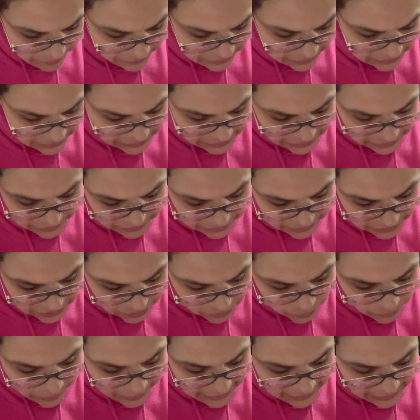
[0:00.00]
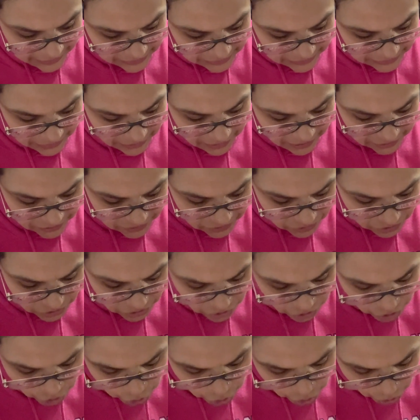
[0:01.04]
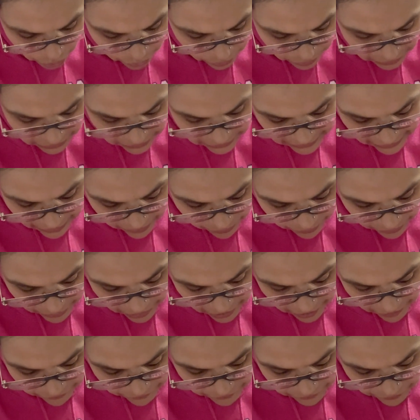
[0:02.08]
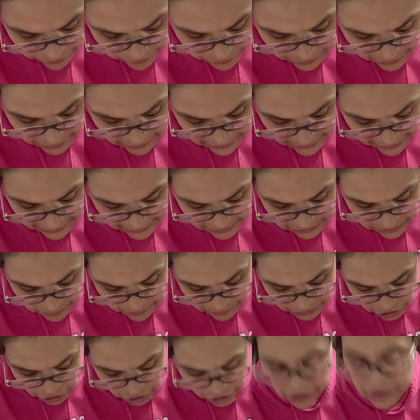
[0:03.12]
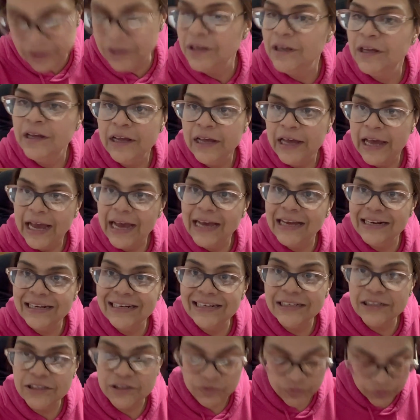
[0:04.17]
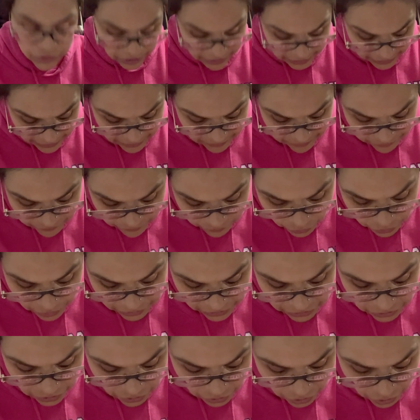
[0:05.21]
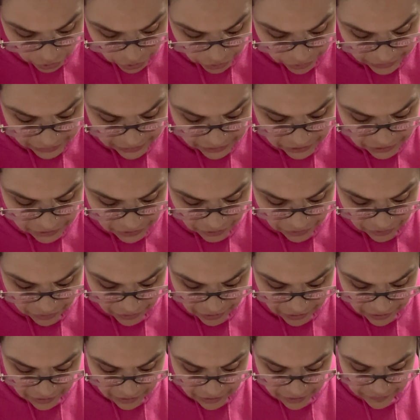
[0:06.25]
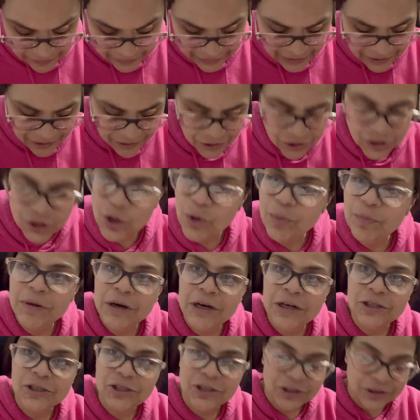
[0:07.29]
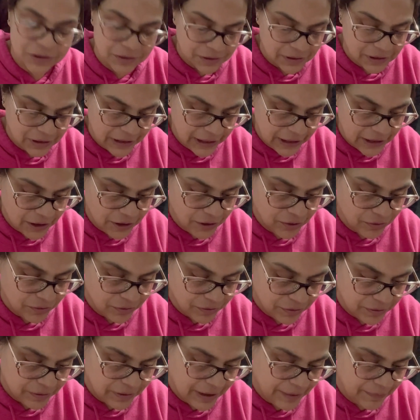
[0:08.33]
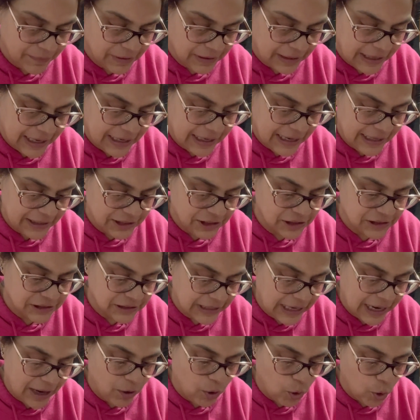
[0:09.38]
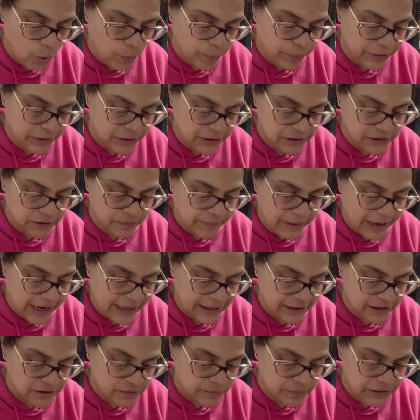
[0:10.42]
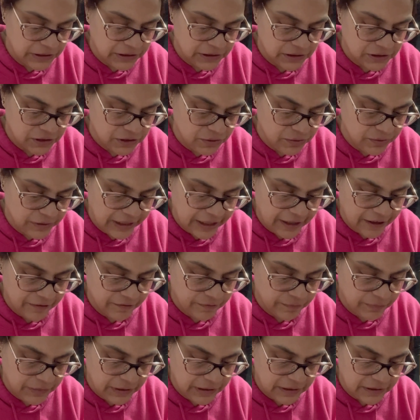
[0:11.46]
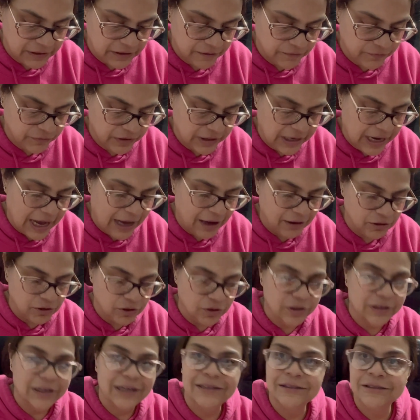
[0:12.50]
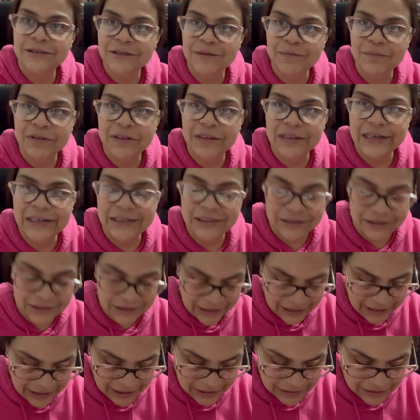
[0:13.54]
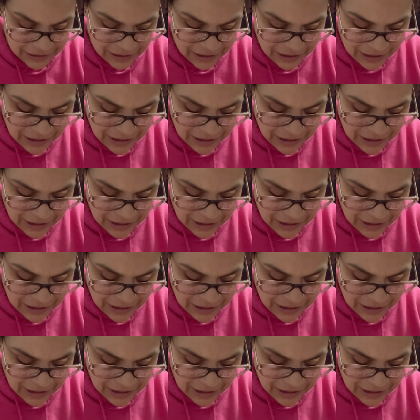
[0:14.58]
mysterious ways and also to show us that we are fulfilling his mission and it is for him, for his glory. So thank you so much. Thank you. I'm glad I just now opened this box because you gave me a different outlook on some things. And